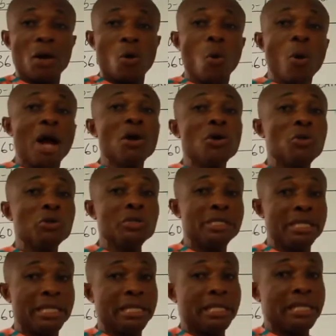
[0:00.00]
one good
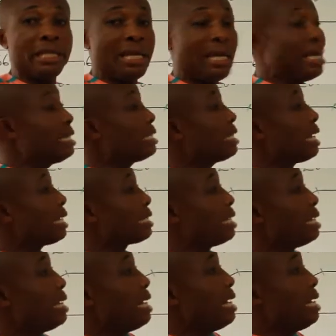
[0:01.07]
thing is
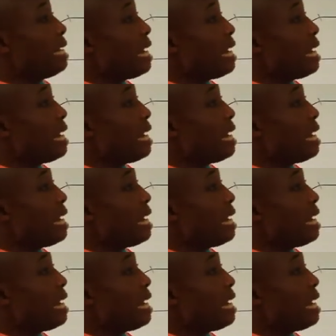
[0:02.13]
that